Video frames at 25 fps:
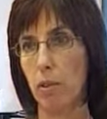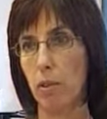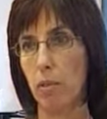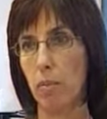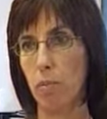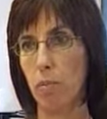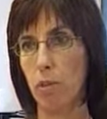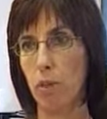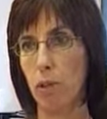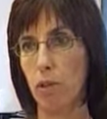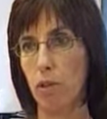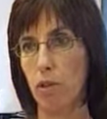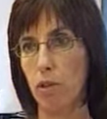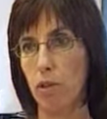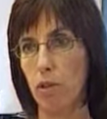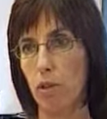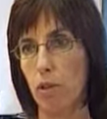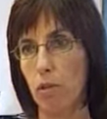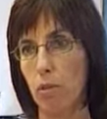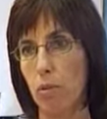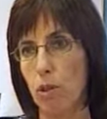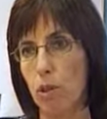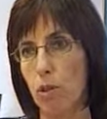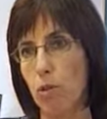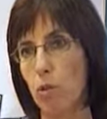
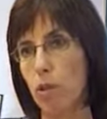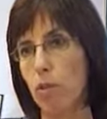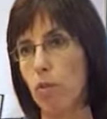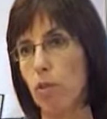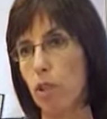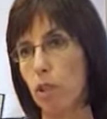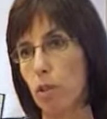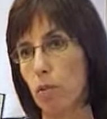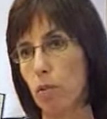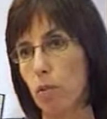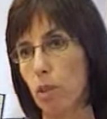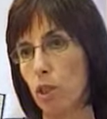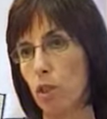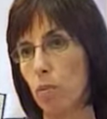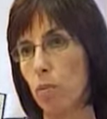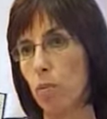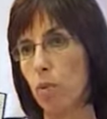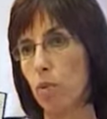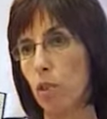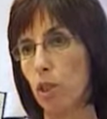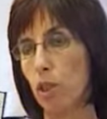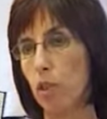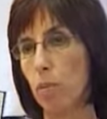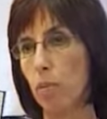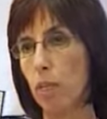compounds, which were
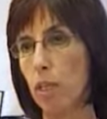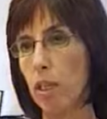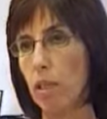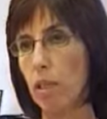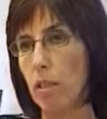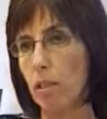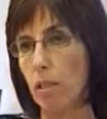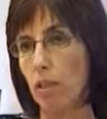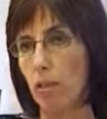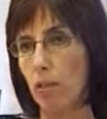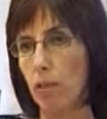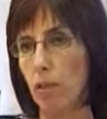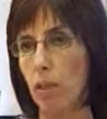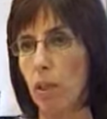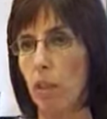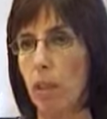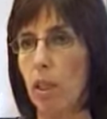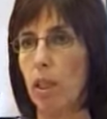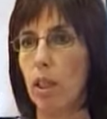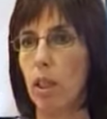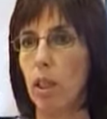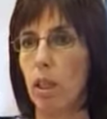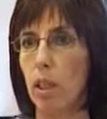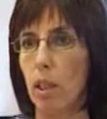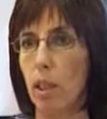much more expensive.
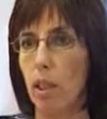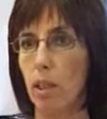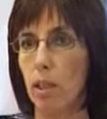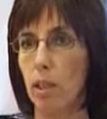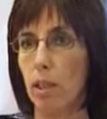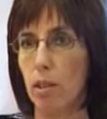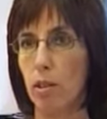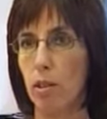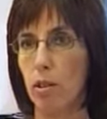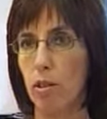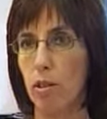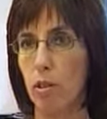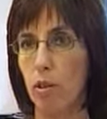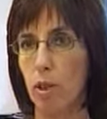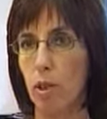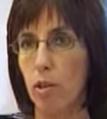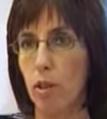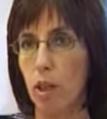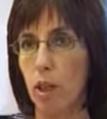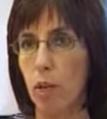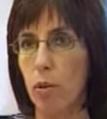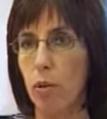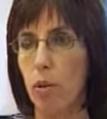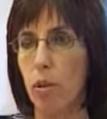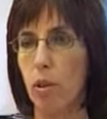And
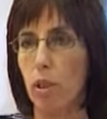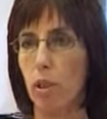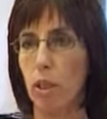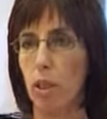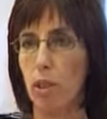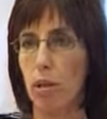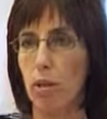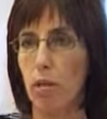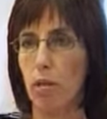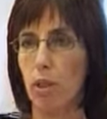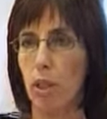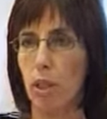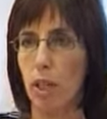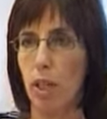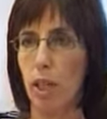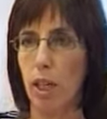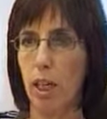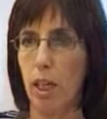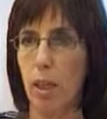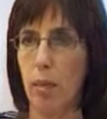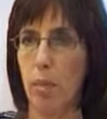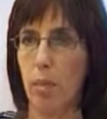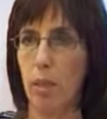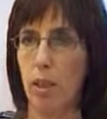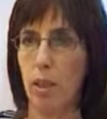so their work is
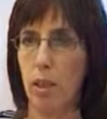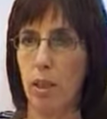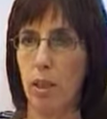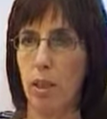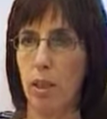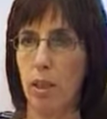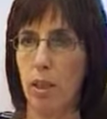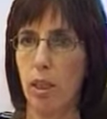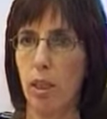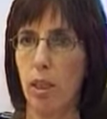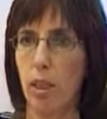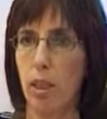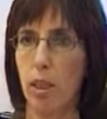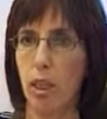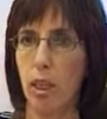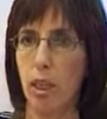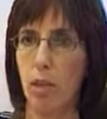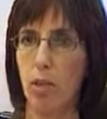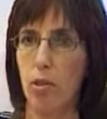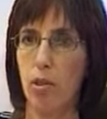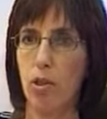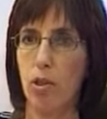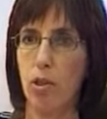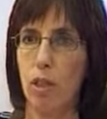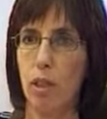really aimed at seeing
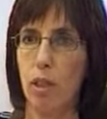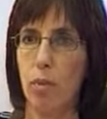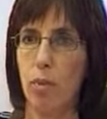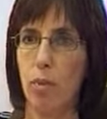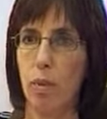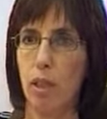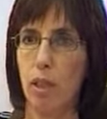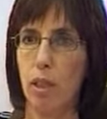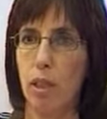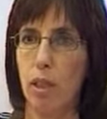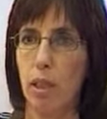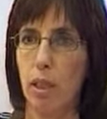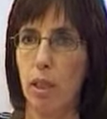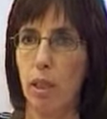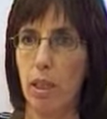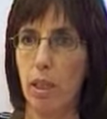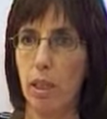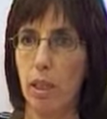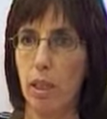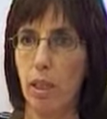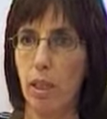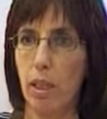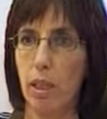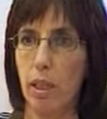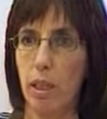how cheap and
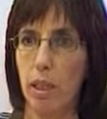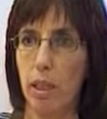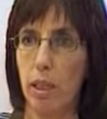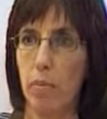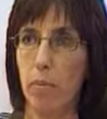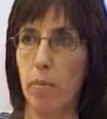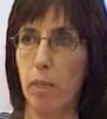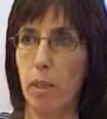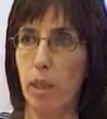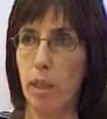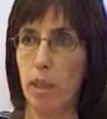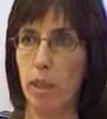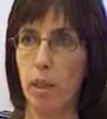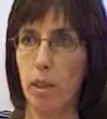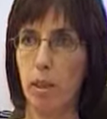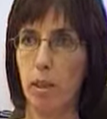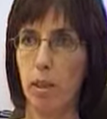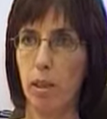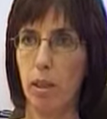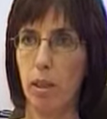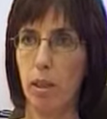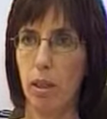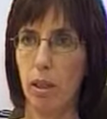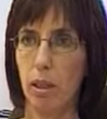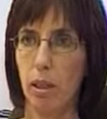easily they can make
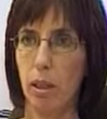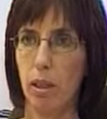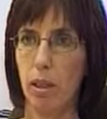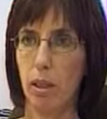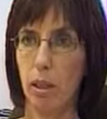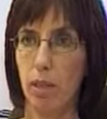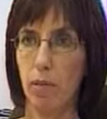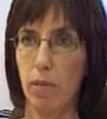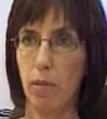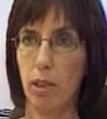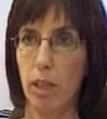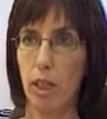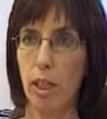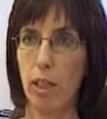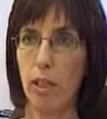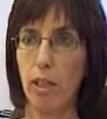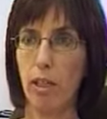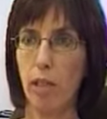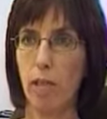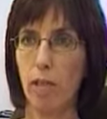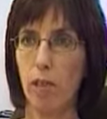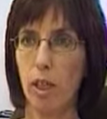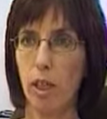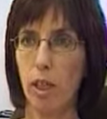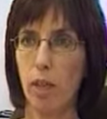it in the
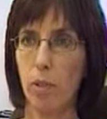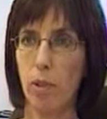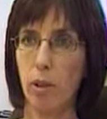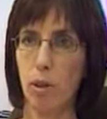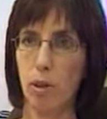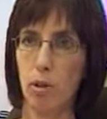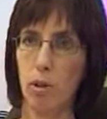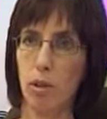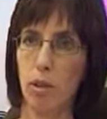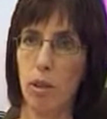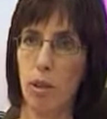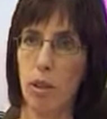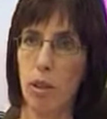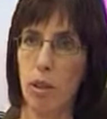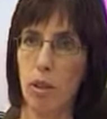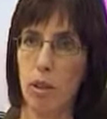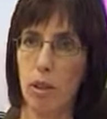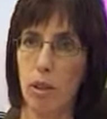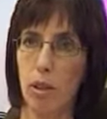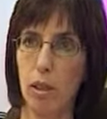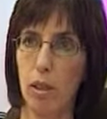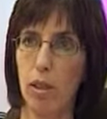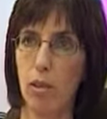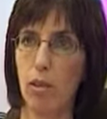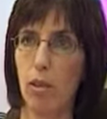end available to
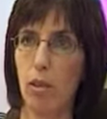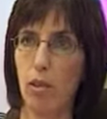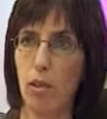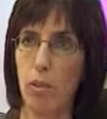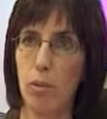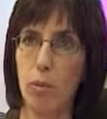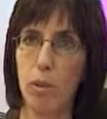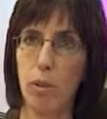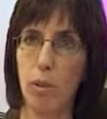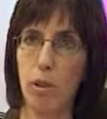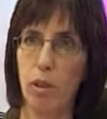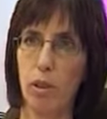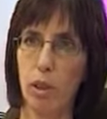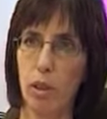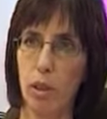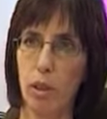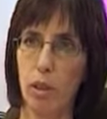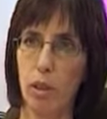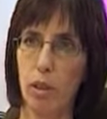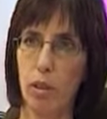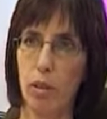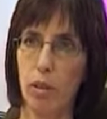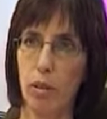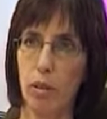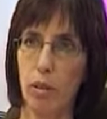the local
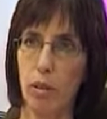community.